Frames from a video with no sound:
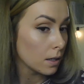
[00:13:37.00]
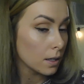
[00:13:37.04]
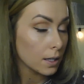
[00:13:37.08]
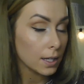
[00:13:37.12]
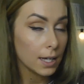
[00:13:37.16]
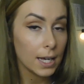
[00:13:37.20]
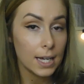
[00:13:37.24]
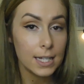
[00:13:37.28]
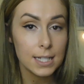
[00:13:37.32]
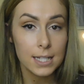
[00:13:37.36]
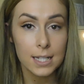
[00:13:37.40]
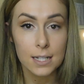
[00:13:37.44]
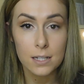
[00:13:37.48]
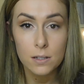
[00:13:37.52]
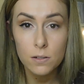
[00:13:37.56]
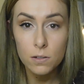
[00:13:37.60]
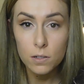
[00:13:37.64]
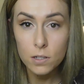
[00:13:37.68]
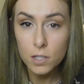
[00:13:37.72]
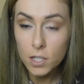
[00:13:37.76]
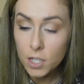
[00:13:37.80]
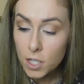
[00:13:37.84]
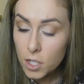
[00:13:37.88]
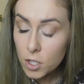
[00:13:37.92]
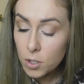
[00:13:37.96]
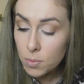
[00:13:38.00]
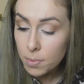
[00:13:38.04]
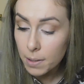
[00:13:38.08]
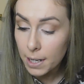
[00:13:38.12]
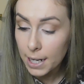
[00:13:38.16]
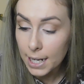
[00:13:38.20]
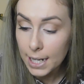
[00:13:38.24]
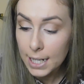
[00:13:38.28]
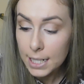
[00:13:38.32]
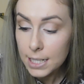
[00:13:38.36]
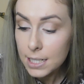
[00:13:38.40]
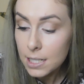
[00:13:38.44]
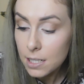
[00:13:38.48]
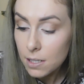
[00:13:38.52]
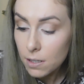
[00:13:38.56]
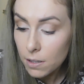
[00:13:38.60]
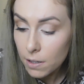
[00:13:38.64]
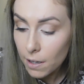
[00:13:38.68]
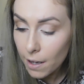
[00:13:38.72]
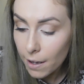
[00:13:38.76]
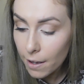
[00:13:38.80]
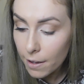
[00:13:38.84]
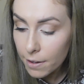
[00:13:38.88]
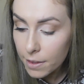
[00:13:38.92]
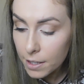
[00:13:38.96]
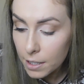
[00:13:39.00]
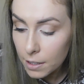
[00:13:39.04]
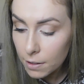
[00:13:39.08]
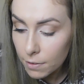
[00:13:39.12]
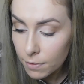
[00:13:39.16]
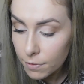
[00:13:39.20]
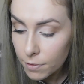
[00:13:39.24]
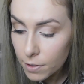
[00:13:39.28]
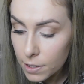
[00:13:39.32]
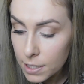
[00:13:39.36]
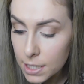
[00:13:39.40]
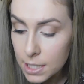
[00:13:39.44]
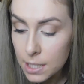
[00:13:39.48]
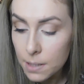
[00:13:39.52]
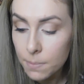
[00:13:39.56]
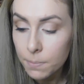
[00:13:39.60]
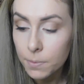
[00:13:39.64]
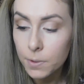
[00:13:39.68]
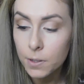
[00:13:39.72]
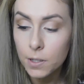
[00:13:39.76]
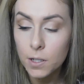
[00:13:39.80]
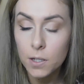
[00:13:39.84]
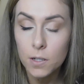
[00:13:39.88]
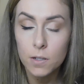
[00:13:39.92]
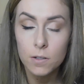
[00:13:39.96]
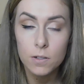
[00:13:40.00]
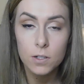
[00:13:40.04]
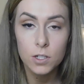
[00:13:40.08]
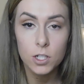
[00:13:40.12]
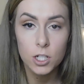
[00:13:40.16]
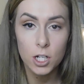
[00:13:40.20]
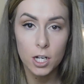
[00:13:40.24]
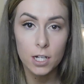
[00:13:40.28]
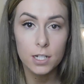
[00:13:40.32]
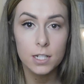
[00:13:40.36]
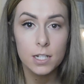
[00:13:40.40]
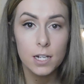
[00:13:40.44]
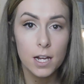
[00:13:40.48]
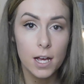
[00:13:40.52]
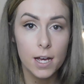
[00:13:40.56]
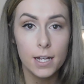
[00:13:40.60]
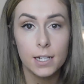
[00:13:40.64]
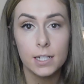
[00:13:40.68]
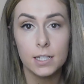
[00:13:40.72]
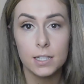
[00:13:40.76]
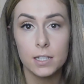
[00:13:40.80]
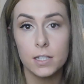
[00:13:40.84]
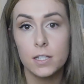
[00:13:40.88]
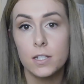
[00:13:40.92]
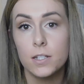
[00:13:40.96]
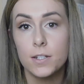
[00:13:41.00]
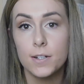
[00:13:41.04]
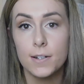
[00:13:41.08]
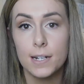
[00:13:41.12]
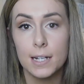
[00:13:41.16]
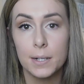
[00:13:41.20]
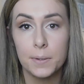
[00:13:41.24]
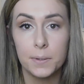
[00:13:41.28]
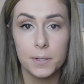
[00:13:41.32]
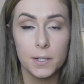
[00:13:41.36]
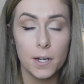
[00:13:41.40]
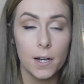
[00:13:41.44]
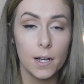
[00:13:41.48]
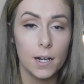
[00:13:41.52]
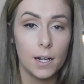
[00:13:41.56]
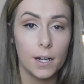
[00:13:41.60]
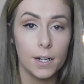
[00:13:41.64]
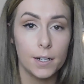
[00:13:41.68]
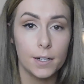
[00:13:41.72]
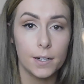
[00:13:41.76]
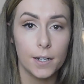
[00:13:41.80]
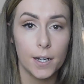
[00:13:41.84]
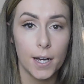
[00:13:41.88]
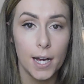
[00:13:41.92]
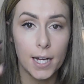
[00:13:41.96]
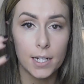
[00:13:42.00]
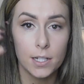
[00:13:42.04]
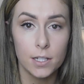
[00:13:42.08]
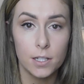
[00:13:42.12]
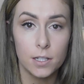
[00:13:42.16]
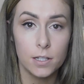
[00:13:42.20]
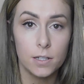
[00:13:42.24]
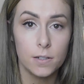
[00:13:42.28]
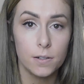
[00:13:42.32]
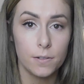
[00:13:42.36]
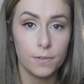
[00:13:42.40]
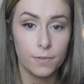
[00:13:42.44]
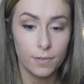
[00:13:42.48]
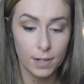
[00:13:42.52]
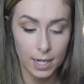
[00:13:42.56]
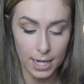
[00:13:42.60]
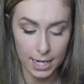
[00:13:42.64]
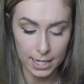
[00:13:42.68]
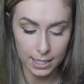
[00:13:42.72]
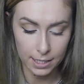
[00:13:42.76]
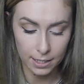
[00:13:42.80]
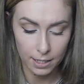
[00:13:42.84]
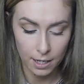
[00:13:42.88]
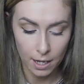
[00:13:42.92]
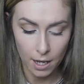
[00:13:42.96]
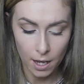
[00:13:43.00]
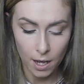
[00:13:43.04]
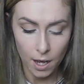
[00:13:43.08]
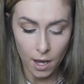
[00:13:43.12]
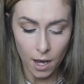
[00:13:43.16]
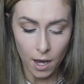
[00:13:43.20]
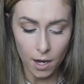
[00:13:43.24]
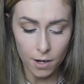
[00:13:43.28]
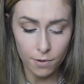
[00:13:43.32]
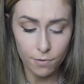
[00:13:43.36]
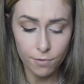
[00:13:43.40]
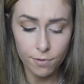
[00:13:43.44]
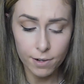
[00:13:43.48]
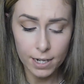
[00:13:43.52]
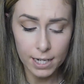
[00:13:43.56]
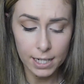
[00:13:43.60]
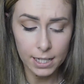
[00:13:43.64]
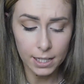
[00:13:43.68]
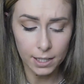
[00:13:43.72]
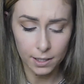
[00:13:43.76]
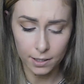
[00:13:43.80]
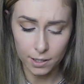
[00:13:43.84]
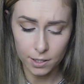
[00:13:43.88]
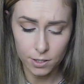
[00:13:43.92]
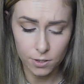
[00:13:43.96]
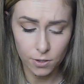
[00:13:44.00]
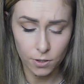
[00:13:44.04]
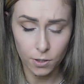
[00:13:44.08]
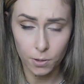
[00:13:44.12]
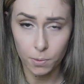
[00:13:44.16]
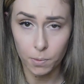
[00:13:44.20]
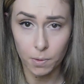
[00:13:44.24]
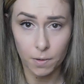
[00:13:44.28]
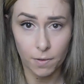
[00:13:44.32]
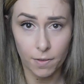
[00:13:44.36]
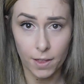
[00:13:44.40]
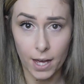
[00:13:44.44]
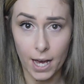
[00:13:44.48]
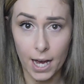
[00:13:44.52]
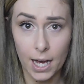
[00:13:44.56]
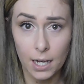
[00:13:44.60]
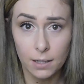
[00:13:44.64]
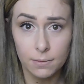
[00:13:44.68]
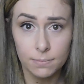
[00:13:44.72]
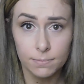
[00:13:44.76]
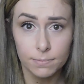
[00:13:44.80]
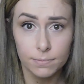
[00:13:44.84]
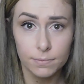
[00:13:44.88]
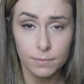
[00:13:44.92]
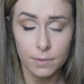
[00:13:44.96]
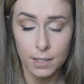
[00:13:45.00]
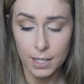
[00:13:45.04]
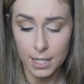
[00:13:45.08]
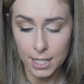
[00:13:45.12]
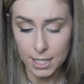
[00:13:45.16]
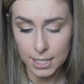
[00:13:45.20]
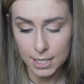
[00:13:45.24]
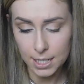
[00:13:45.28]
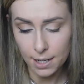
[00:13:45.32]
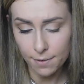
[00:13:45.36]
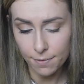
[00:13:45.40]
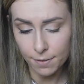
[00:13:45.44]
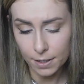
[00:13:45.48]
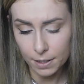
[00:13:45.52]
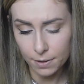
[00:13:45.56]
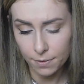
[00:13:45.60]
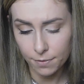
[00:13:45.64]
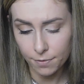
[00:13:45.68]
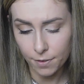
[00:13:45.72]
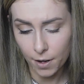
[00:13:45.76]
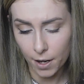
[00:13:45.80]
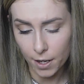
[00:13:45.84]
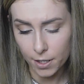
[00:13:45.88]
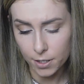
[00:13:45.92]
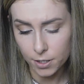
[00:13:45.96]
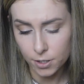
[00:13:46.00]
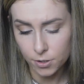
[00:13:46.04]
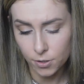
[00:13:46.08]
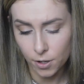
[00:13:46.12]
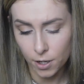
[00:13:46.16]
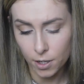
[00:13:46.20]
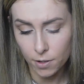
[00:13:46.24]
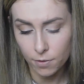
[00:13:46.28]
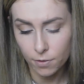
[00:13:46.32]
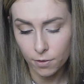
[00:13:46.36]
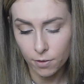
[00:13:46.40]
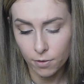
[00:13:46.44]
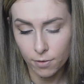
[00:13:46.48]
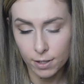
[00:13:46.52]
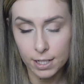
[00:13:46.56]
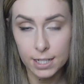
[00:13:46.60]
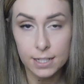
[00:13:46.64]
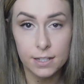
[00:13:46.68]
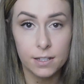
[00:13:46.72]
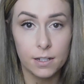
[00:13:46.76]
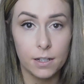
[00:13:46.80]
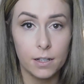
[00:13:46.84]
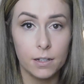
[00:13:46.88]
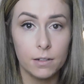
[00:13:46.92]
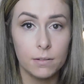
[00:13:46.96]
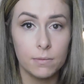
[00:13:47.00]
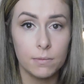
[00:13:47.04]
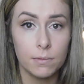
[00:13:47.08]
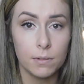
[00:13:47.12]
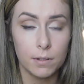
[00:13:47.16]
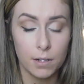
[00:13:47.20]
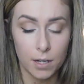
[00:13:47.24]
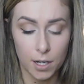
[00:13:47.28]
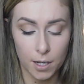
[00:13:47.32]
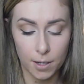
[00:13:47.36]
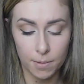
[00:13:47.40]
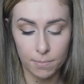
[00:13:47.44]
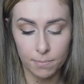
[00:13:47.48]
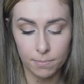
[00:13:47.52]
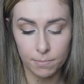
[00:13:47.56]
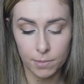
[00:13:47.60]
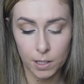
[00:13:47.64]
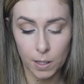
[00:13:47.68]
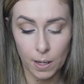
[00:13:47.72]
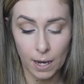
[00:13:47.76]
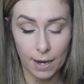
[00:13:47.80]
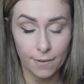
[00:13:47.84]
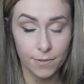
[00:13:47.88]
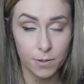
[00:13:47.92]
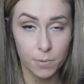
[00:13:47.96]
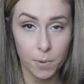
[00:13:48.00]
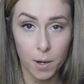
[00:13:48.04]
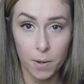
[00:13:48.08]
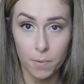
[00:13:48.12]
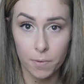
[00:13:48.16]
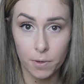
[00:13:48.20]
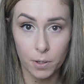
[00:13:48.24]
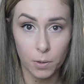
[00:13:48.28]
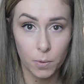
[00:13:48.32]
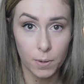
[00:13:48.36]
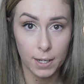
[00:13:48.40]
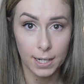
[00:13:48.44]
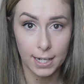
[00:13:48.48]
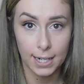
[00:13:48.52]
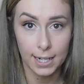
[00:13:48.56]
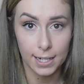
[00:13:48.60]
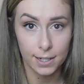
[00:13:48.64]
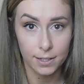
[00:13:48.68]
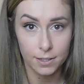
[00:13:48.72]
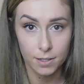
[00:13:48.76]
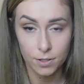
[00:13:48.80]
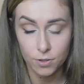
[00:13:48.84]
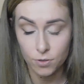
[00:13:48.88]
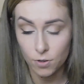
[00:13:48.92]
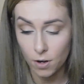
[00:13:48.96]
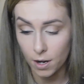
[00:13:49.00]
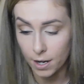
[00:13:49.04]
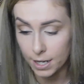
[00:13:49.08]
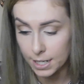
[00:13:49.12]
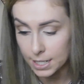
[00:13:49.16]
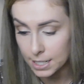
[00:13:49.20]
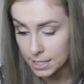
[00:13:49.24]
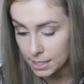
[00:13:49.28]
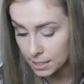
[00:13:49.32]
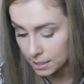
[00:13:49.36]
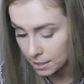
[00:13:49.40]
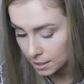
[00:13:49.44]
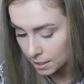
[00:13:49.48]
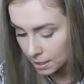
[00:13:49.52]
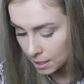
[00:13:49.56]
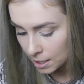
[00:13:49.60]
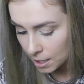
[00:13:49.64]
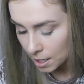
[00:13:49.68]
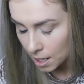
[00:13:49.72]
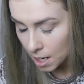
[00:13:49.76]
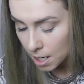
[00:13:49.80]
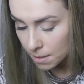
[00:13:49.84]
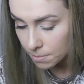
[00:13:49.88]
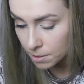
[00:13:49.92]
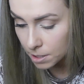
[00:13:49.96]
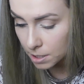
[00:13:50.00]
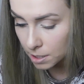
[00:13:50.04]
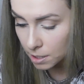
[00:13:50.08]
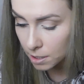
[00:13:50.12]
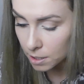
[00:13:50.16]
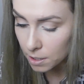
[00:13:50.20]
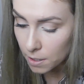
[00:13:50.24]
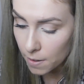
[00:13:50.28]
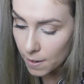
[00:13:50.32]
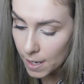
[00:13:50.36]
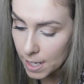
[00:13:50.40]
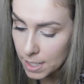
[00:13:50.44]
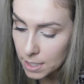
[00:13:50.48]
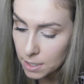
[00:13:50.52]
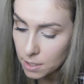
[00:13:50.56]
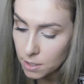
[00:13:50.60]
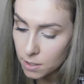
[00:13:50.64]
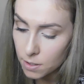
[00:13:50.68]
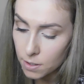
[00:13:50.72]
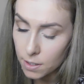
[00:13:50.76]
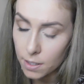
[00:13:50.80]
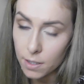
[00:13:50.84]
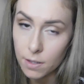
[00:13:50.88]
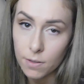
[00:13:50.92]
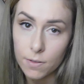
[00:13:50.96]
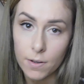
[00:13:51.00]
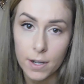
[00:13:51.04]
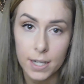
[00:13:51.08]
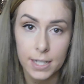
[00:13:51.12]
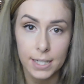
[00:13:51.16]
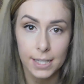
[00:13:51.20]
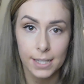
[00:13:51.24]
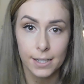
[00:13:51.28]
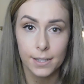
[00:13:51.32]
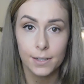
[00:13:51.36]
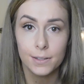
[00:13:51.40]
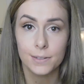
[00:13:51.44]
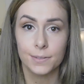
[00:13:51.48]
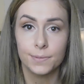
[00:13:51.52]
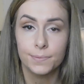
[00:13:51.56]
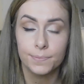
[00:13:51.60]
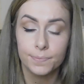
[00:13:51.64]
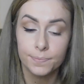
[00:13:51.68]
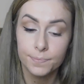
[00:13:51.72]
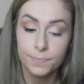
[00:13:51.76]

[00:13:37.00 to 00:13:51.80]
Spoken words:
Okay, so that's not too bad. I think for someone who's just learning to do liquid eyeliner and to do a flick, are really going to struggle with that. It's definitely fast stroke for a reason. You have to work with it quickly because it dries. I'm just going to go ahead and do the other eye now.